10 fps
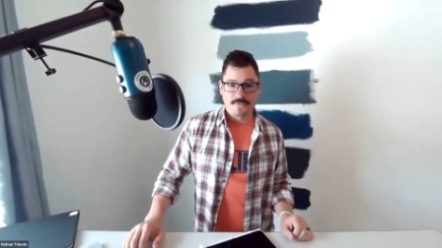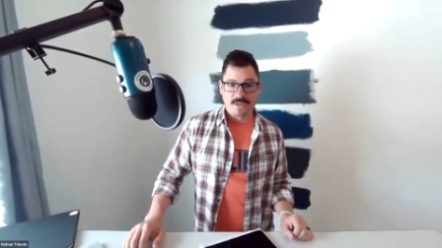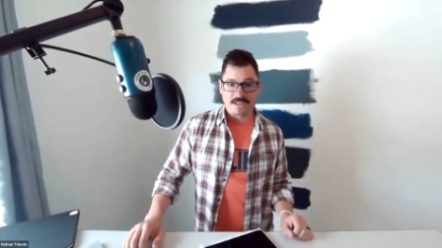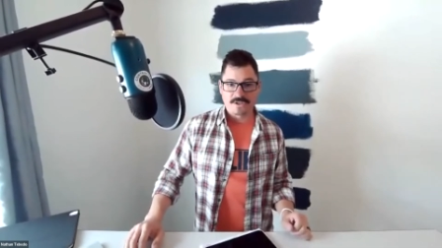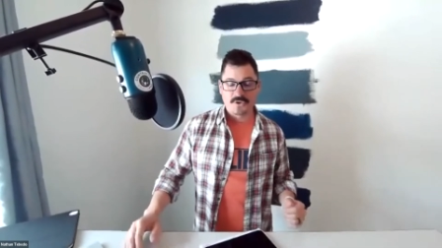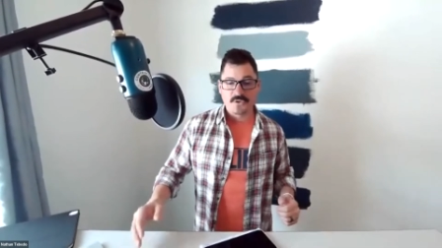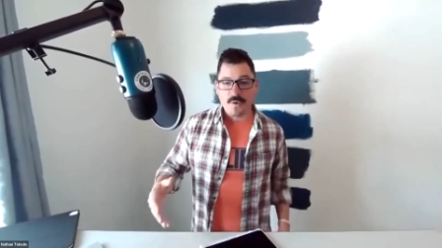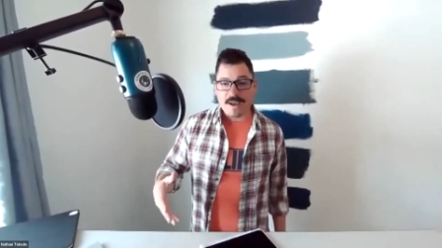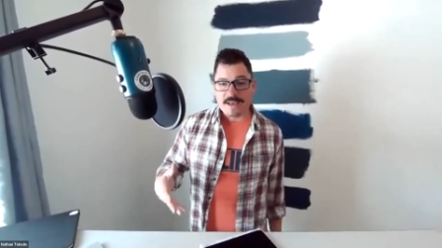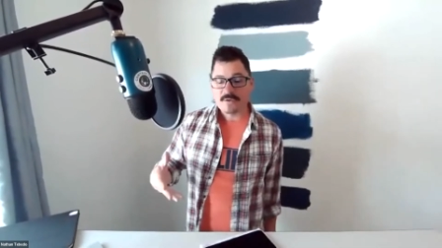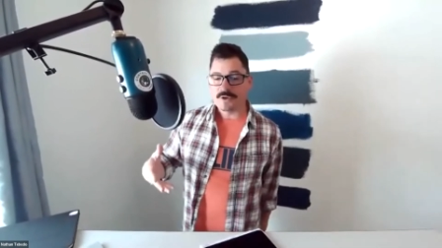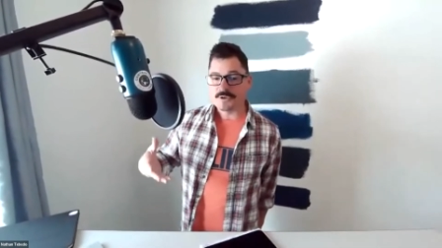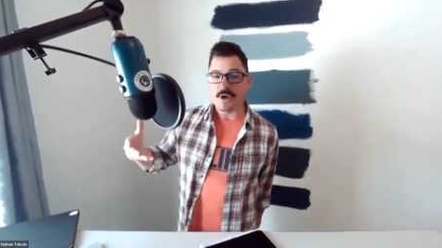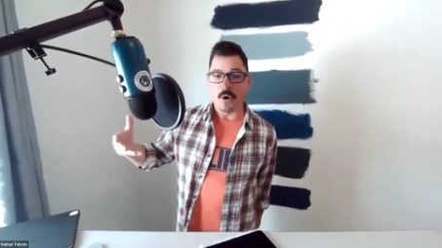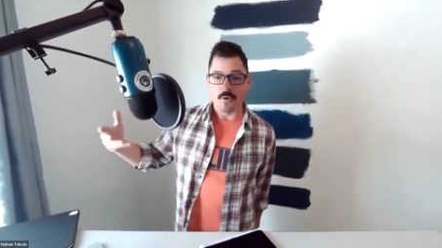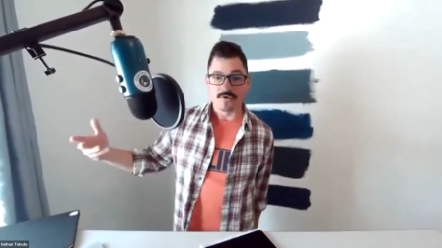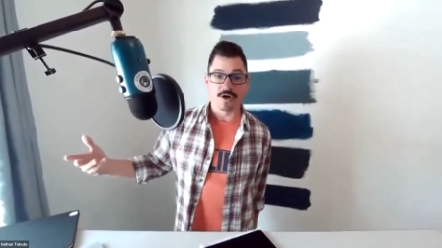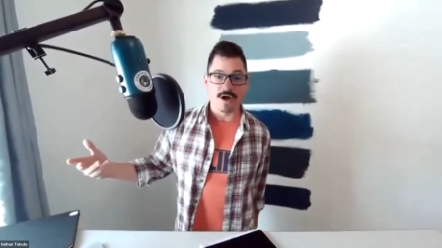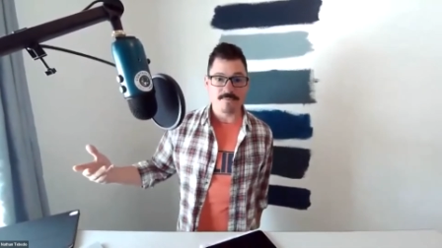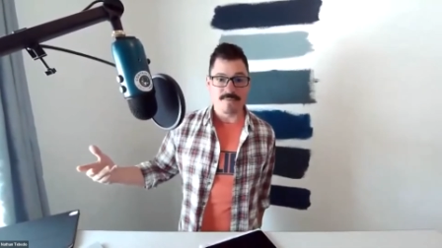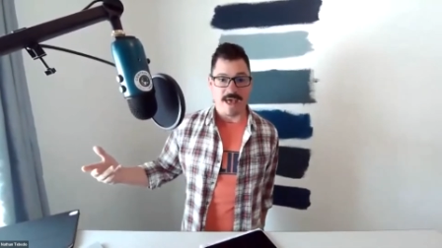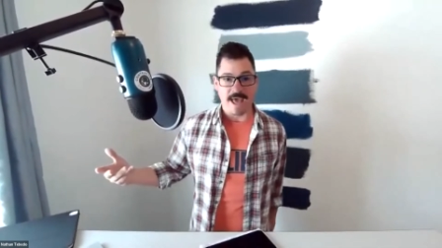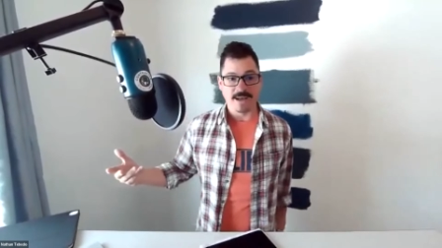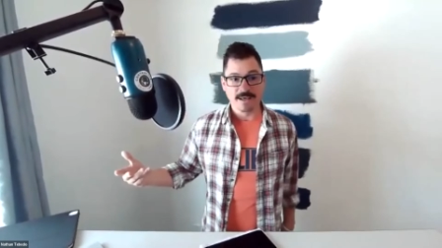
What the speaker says: And so the way in which we overcome that